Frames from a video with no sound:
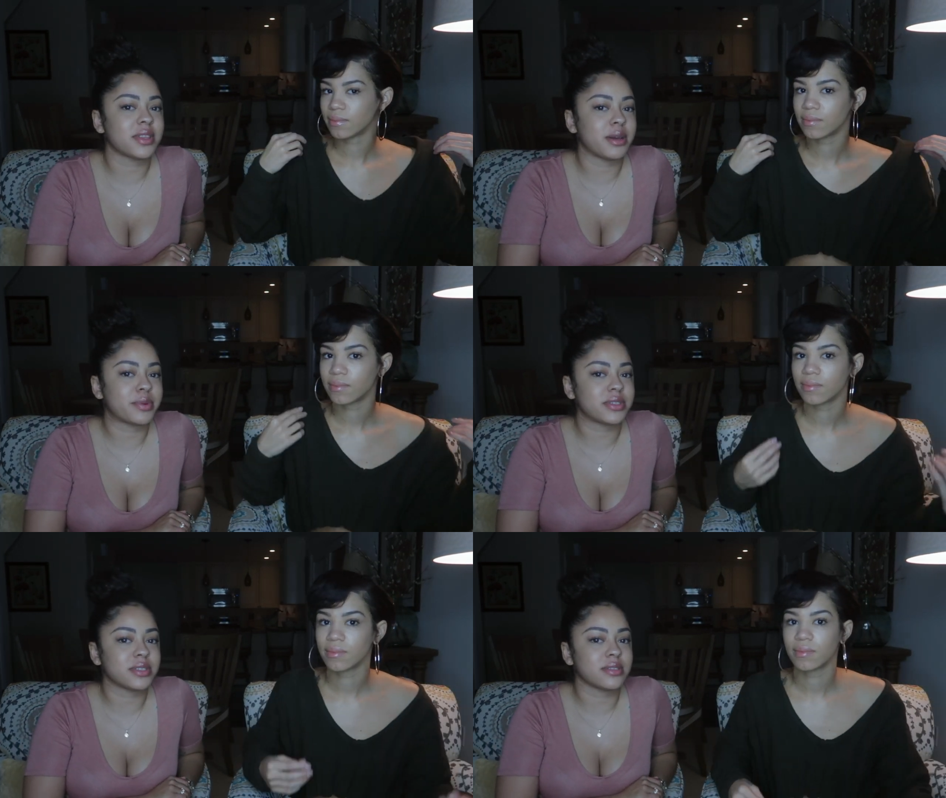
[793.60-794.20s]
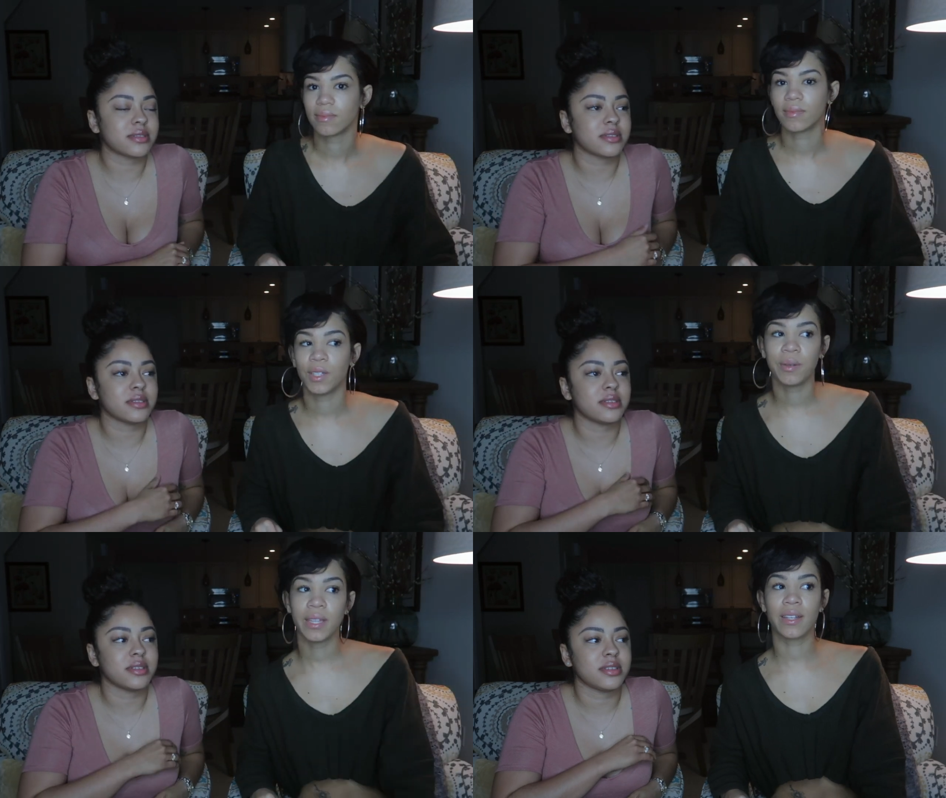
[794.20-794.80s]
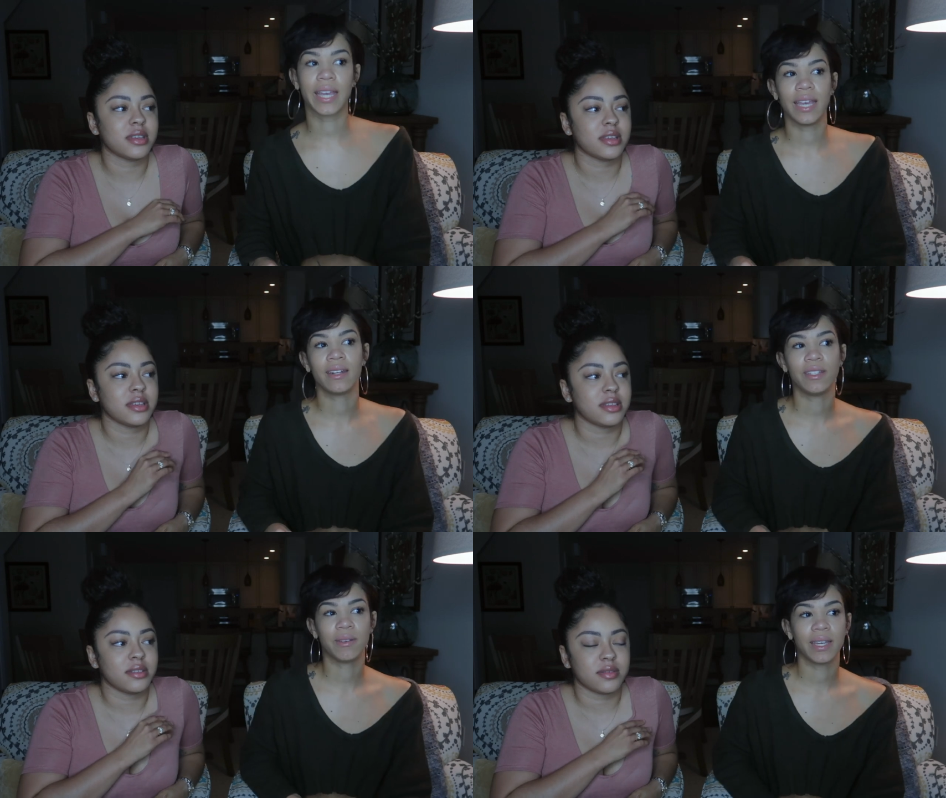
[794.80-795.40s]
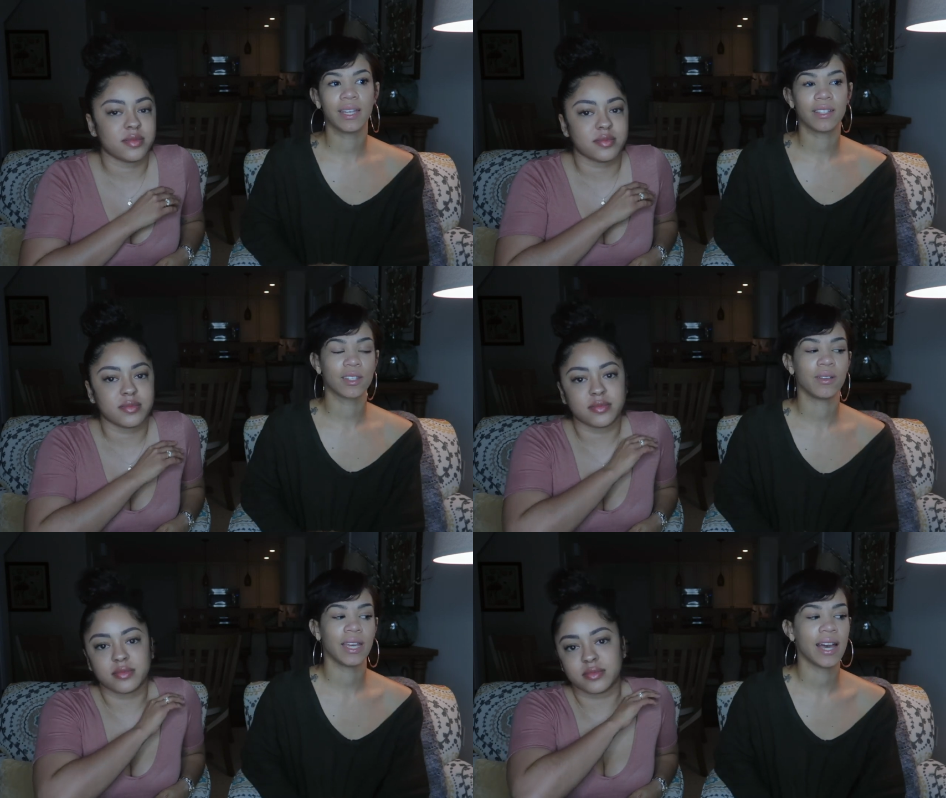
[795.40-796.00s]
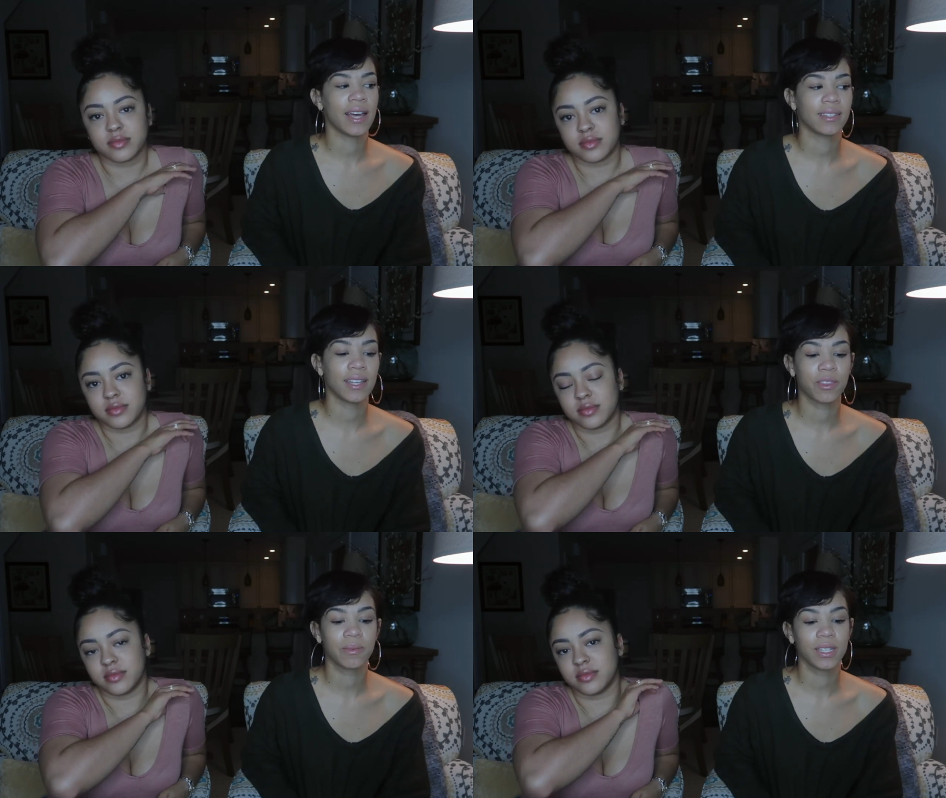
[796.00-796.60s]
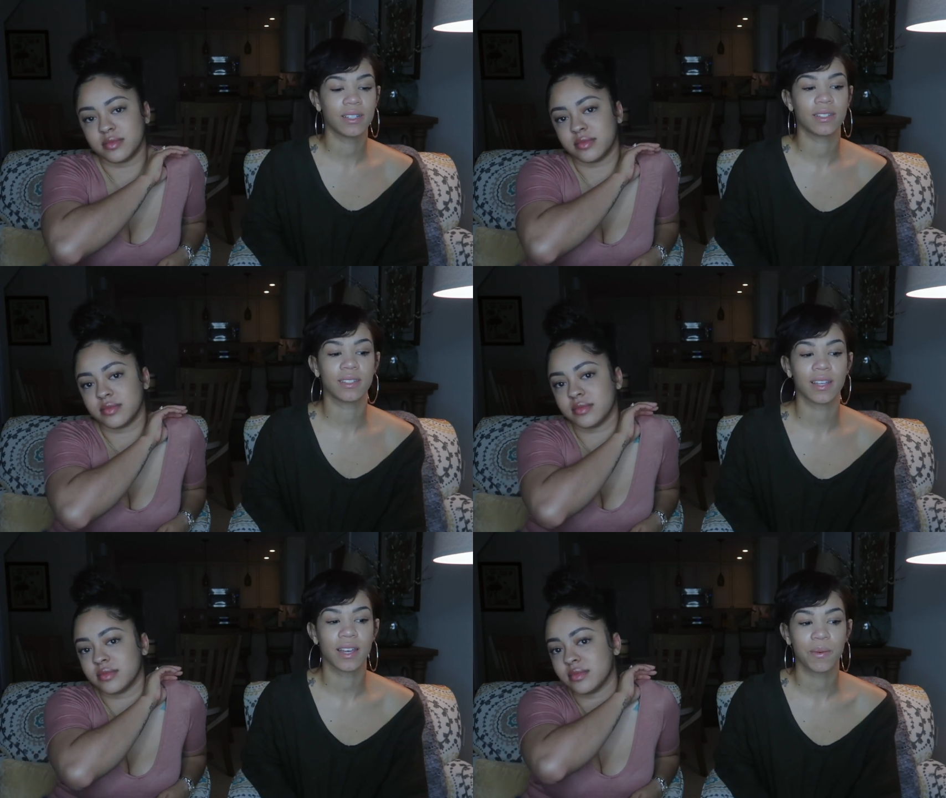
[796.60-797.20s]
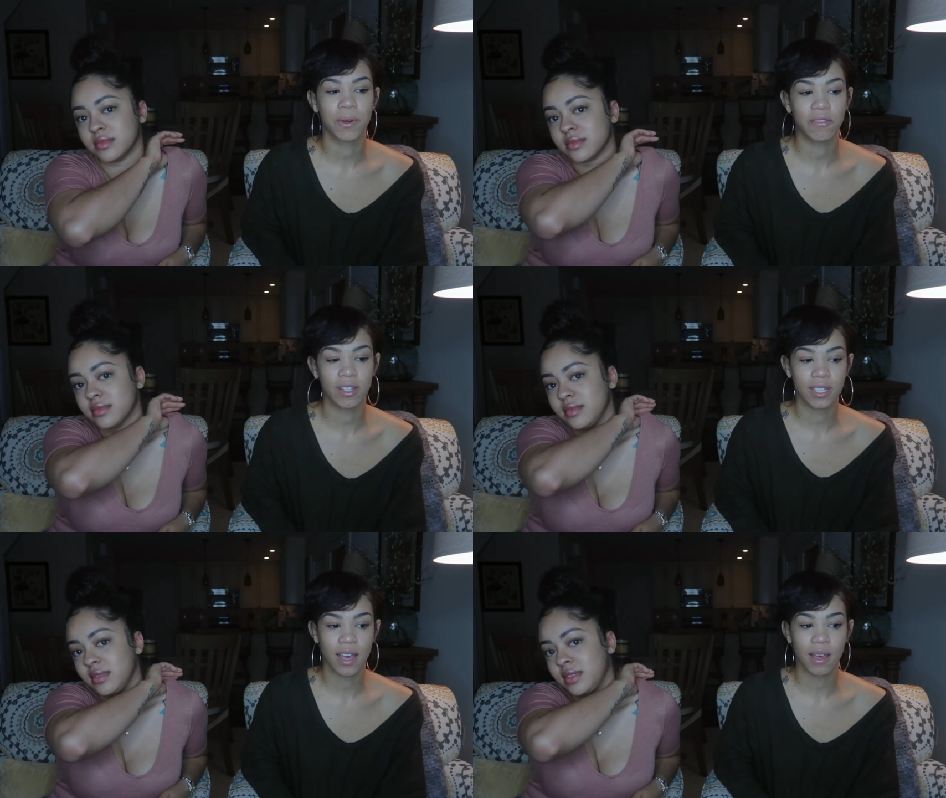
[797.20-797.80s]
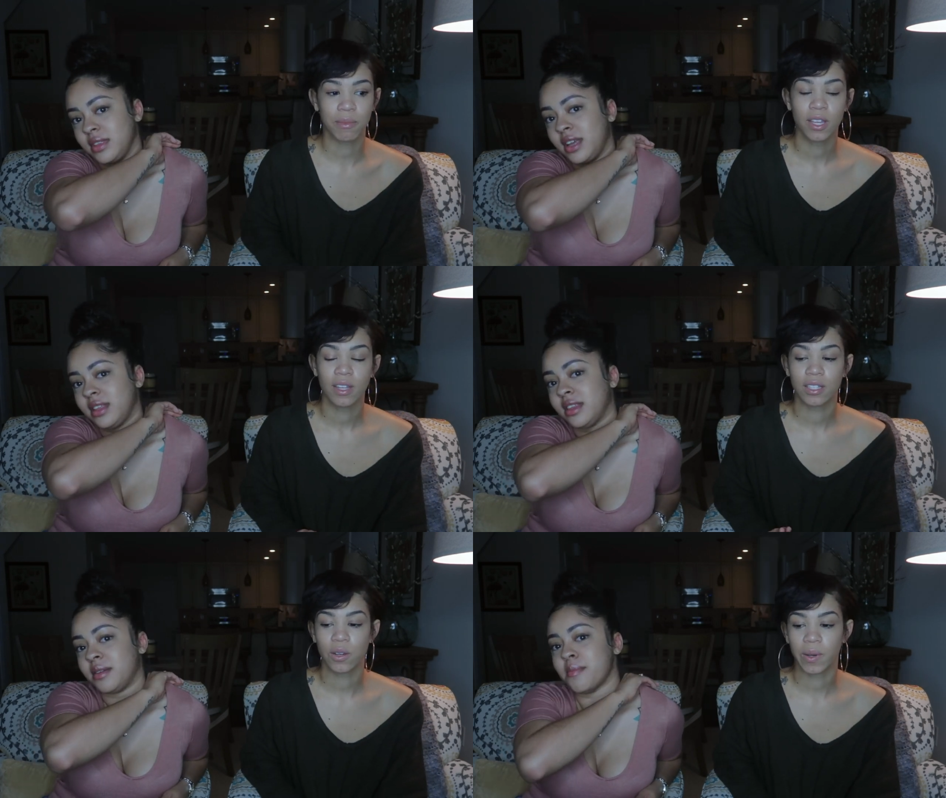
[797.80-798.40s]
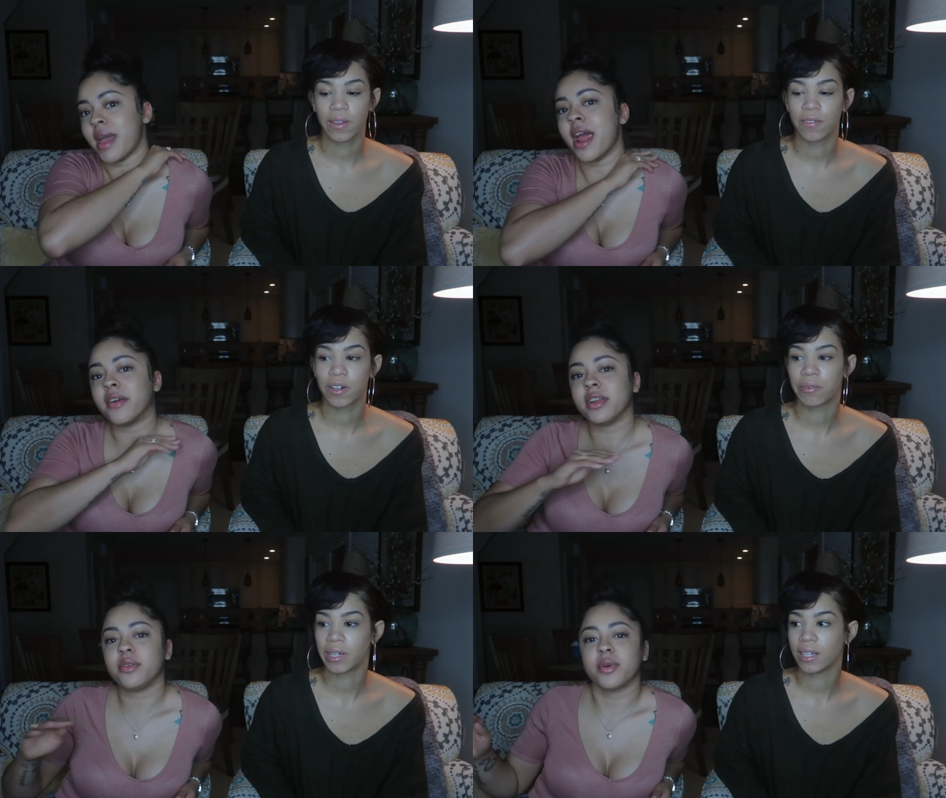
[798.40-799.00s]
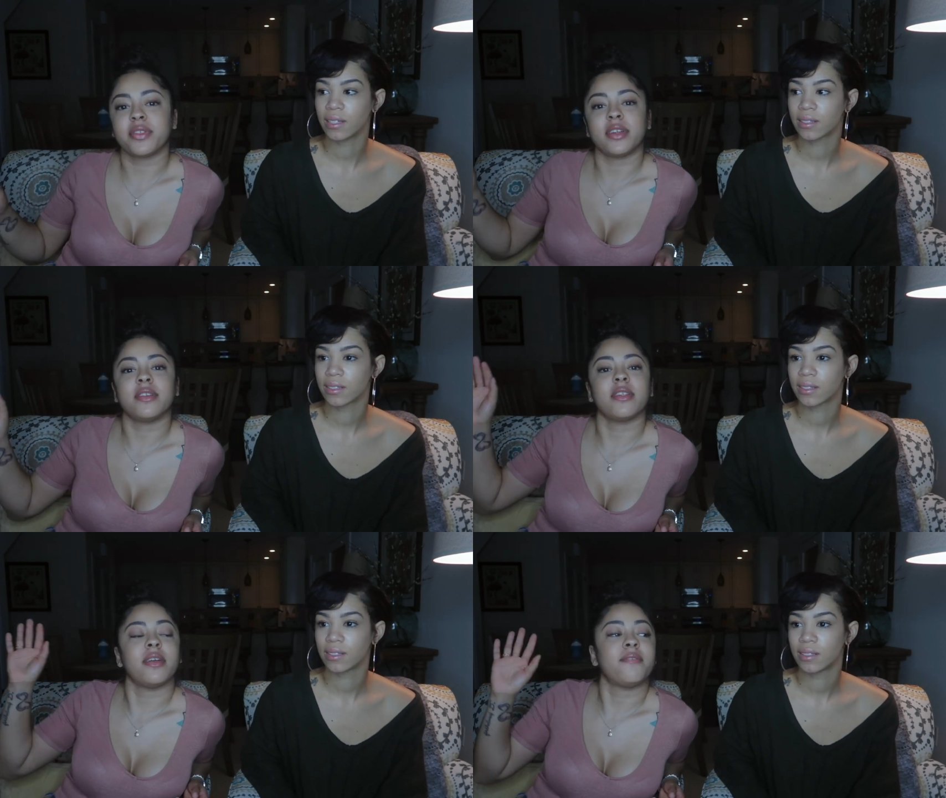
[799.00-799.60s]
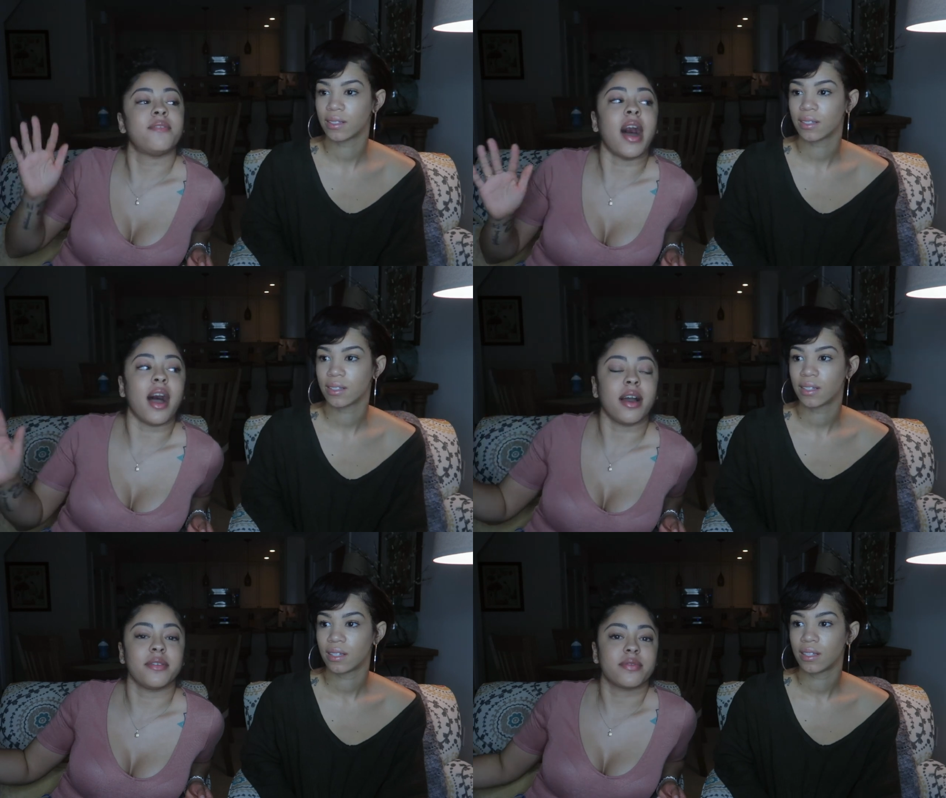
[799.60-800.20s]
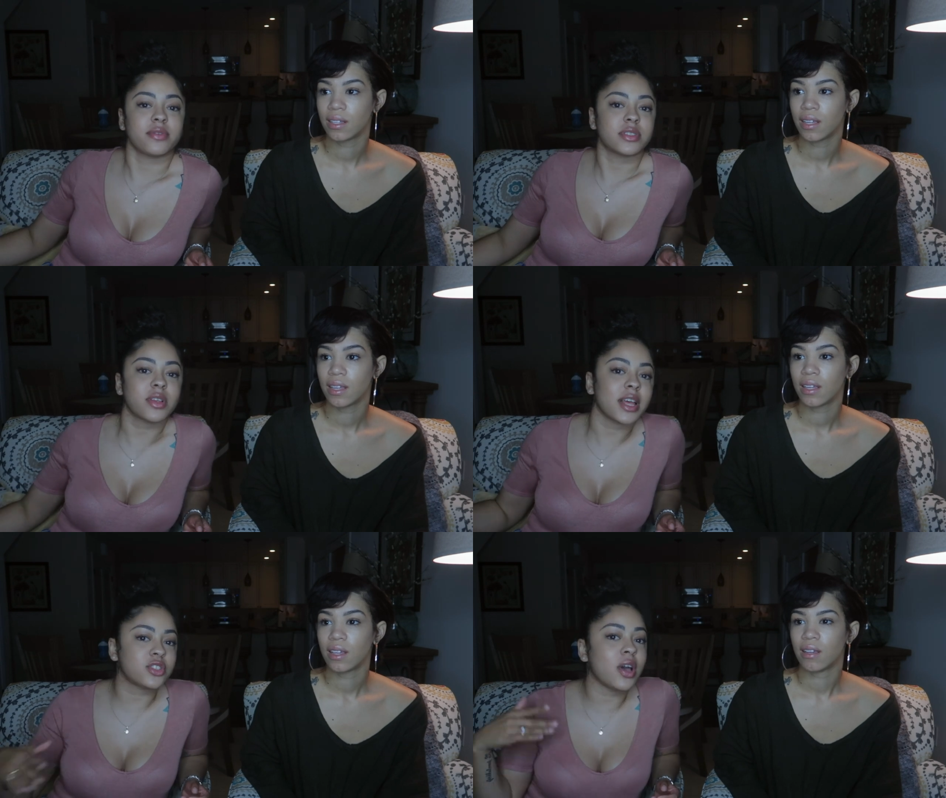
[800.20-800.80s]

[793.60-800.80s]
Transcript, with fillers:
Speaker 1: with that person. You either
Speaker 2: can or you can't. So yeah, I say three years is like a perfect time. And
Speaker 1: then married within five. So like,